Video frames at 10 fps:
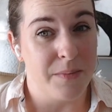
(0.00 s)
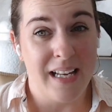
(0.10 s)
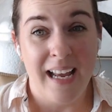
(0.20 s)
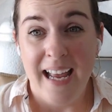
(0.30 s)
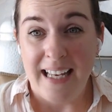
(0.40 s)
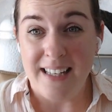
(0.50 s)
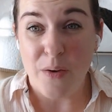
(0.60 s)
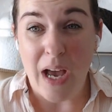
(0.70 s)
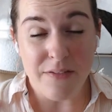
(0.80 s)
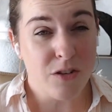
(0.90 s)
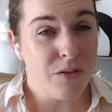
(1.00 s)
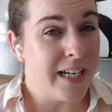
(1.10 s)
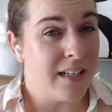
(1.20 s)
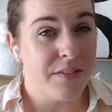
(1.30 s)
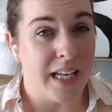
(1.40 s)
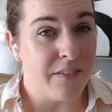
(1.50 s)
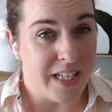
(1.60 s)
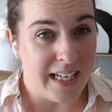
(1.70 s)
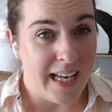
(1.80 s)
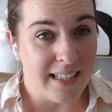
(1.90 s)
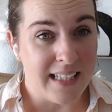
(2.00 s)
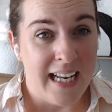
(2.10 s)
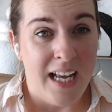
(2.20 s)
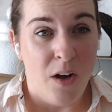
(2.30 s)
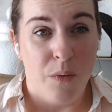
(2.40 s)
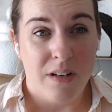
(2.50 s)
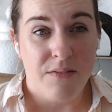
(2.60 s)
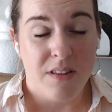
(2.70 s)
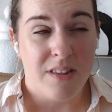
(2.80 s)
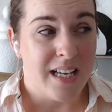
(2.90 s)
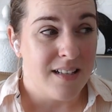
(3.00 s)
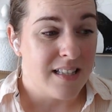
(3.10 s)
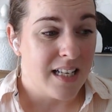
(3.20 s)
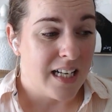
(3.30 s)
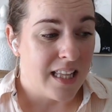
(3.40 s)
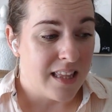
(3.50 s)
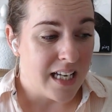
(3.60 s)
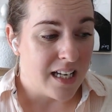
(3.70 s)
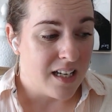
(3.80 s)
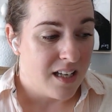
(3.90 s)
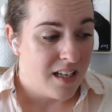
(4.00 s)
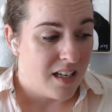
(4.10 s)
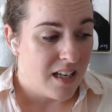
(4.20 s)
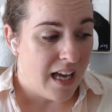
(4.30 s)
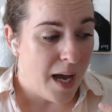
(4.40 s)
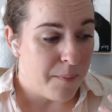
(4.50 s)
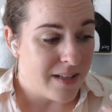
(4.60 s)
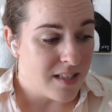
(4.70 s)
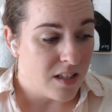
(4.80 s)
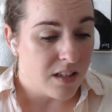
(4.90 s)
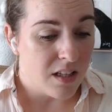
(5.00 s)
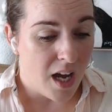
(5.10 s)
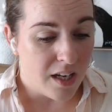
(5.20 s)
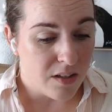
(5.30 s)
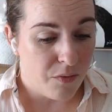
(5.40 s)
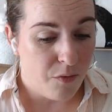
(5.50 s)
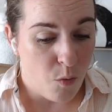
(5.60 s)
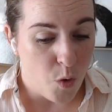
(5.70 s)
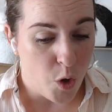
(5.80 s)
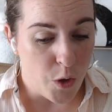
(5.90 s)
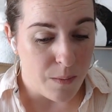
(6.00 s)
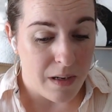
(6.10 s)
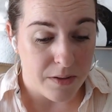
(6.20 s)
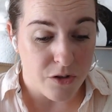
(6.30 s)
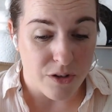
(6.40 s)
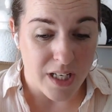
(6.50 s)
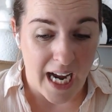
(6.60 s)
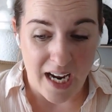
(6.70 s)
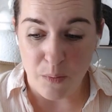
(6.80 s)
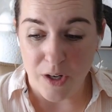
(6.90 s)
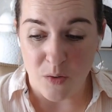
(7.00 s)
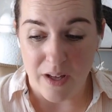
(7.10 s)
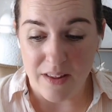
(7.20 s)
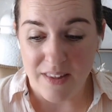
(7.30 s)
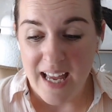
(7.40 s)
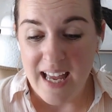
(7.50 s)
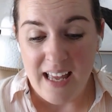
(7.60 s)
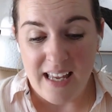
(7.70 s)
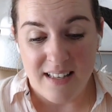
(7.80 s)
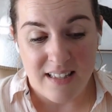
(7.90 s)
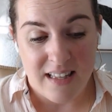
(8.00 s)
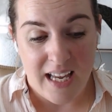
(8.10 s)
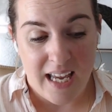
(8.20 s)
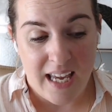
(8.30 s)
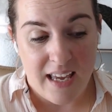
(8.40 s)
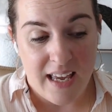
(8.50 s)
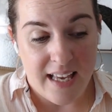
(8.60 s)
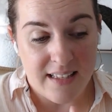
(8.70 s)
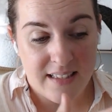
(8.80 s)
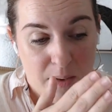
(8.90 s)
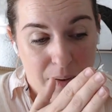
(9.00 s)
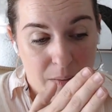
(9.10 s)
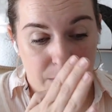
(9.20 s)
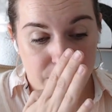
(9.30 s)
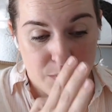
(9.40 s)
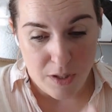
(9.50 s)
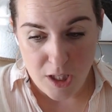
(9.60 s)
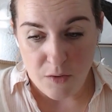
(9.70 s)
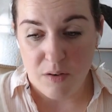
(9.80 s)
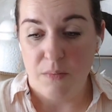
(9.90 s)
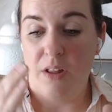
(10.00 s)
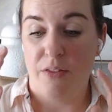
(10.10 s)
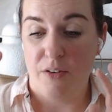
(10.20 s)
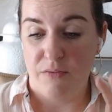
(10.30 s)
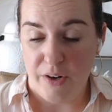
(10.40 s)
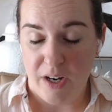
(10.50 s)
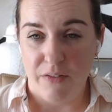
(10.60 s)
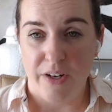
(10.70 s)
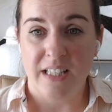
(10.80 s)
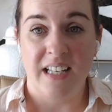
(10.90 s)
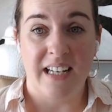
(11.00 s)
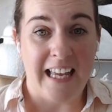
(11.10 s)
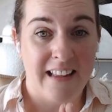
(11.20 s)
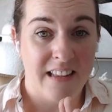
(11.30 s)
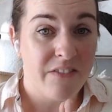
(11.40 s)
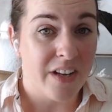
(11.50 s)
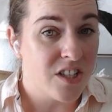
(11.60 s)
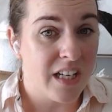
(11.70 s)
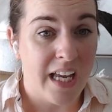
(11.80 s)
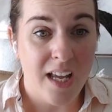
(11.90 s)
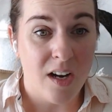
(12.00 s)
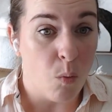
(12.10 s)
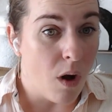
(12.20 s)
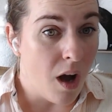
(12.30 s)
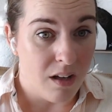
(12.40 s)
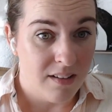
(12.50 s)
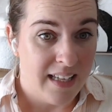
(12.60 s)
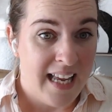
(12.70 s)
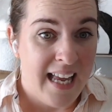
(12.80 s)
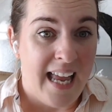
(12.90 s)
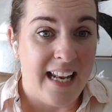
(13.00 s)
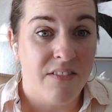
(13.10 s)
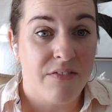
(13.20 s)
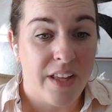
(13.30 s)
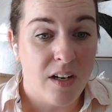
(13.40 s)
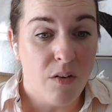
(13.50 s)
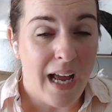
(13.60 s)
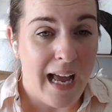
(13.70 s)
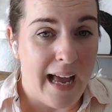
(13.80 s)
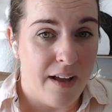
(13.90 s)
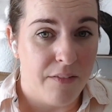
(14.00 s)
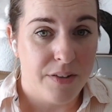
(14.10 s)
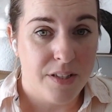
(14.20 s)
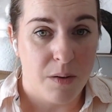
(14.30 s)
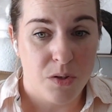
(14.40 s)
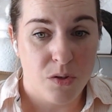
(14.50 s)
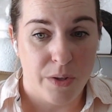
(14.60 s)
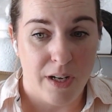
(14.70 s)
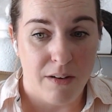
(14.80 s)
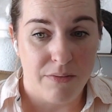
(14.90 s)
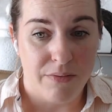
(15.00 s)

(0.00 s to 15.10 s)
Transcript: is that you have a creative safety net. One of the things that I think happens a lot for the publishers I work with is they publish month over month. They're very, very steady, and then they eventually hit a wall. And if they don't have some sort of